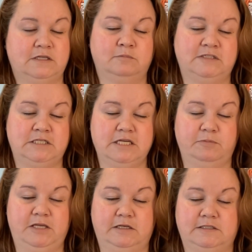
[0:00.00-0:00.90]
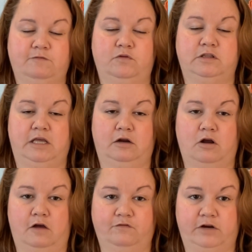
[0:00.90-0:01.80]
sneak peeks of what they're
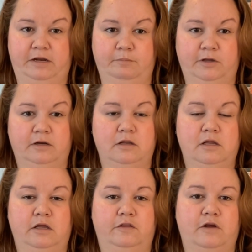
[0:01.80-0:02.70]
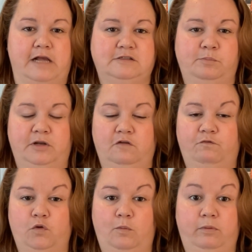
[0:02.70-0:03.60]
offering, but there hasn't been a
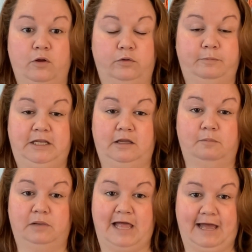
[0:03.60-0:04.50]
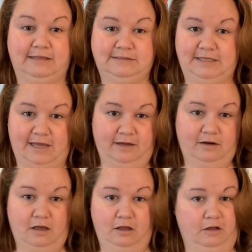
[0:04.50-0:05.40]
full-blown media blast yet
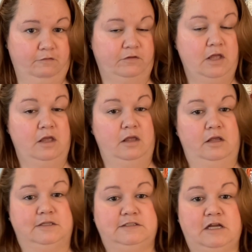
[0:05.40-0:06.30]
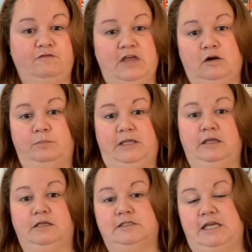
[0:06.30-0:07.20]
of stuff that'll
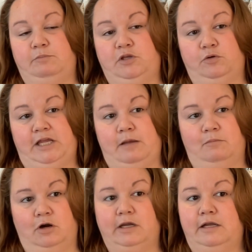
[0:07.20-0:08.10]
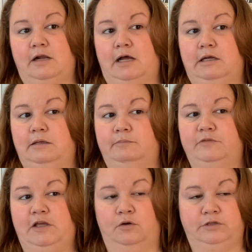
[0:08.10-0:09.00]
be debuting at market.
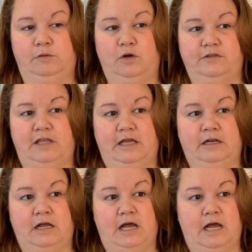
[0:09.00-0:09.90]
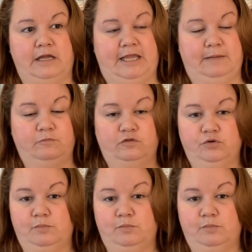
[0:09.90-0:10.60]
The only one that came through